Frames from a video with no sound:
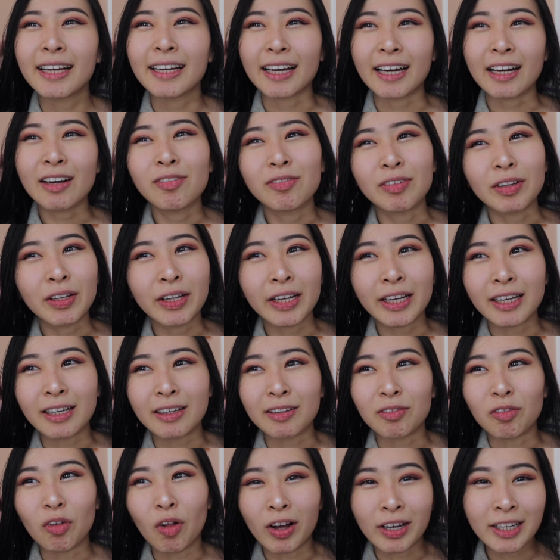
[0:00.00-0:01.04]
kind of felt like
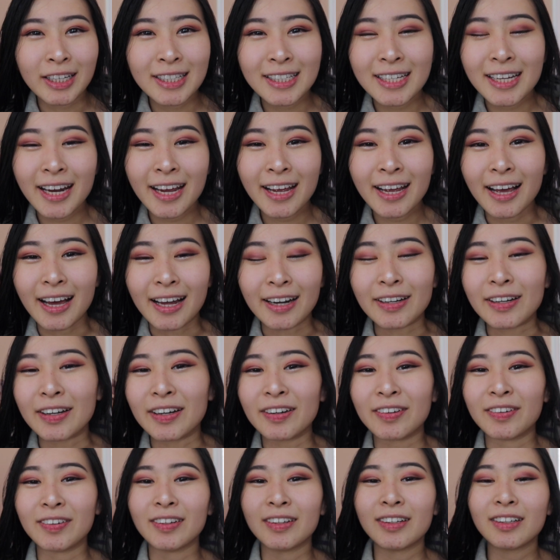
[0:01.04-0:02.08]
vlogging today. I don't
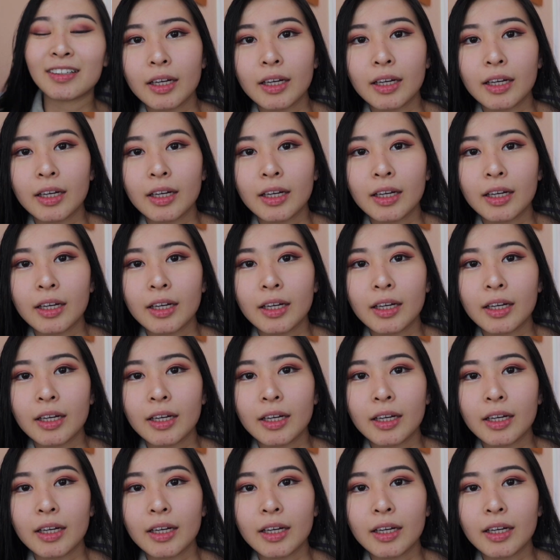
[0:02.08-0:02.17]
know.